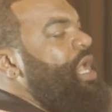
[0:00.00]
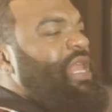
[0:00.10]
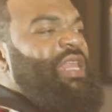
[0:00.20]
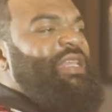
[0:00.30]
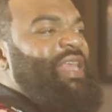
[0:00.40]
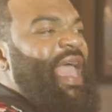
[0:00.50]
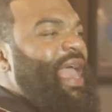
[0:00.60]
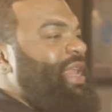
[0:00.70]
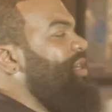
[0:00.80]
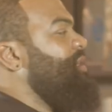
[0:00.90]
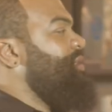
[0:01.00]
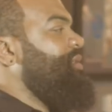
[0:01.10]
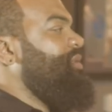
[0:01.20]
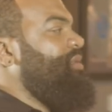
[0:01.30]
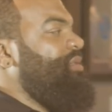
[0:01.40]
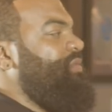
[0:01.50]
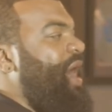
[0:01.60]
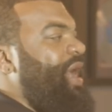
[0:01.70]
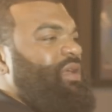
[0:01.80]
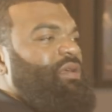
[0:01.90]
And then the daddy,
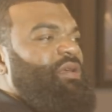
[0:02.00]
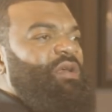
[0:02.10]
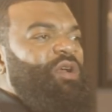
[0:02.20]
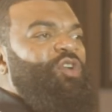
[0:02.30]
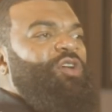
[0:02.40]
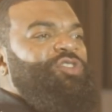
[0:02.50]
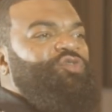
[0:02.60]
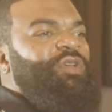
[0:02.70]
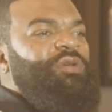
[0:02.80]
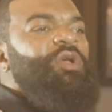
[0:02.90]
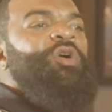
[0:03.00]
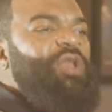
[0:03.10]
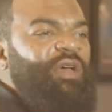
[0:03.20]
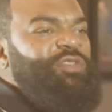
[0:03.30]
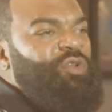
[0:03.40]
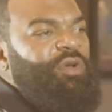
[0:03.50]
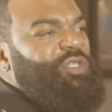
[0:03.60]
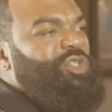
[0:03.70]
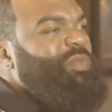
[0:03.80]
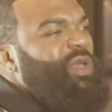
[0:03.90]
right, across the street love his
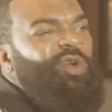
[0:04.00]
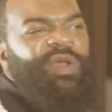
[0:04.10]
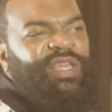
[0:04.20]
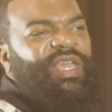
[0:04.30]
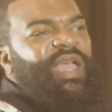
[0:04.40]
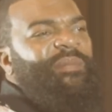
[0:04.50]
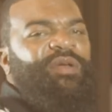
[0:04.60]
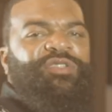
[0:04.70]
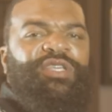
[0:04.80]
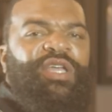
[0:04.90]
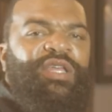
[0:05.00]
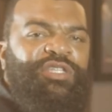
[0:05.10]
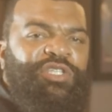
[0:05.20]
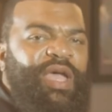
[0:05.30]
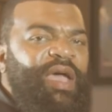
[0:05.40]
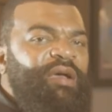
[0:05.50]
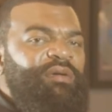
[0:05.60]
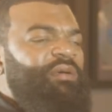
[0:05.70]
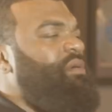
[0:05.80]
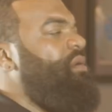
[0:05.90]
daughters too, but he don't really care about seeing the child.
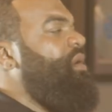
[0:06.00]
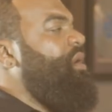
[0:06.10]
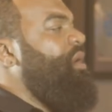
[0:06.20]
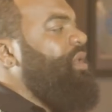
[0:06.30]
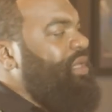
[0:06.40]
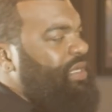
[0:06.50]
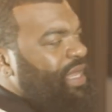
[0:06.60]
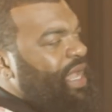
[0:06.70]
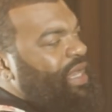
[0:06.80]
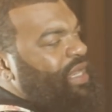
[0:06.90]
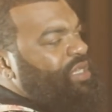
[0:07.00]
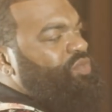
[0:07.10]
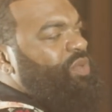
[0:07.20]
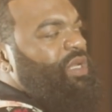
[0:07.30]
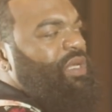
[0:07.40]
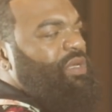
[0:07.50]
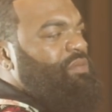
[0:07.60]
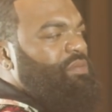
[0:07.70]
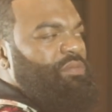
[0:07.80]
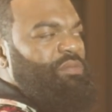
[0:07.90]
The daddy that's
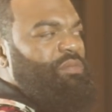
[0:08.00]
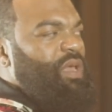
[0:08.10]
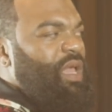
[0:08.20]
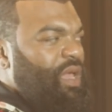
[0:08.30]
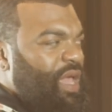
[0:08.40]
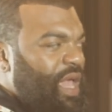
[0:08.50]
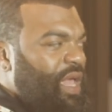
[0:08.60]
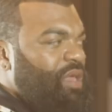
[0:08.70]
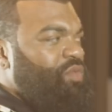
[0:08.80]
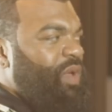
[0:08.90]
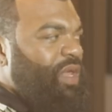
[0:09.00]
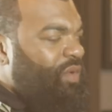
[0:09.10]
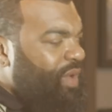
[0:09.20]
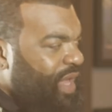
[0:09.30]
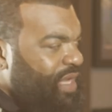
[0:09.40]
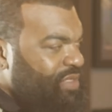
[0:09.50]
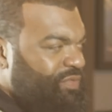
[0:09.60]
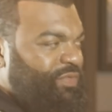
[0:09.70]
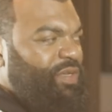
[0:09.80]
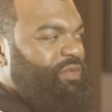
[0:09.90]
really waiting on hands
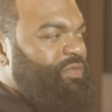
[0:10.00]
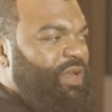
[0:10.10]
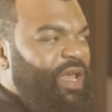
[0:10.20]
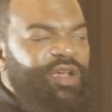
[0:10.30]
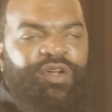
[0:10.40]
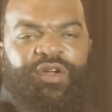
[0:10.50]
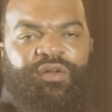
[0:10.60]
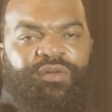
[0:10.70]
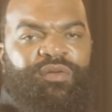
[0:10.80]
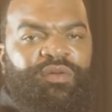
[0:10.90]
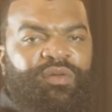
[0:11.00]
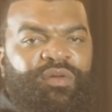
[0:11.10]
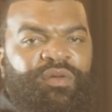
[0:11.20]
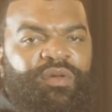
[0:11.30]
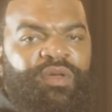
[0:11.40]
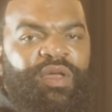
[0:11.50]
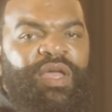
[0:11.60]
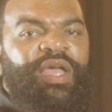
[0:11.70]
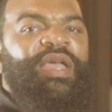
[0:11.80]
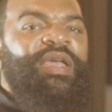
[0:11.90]
and foot for that girl,
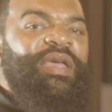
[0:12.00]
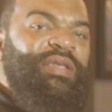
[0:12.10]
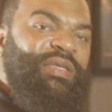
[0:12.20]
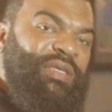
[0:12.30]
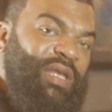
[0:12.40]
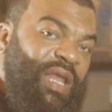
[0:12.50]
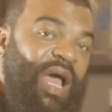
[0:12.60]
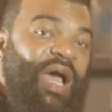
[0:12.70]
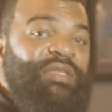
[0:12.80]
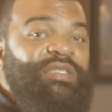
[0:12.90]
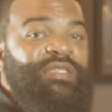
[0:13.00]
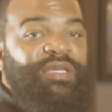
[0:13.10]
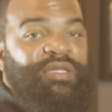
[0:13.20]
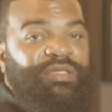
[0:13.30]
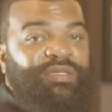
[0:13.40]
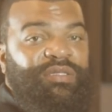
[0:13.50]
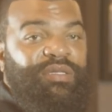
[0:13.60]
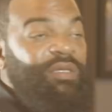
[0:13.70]
he get the nonsense.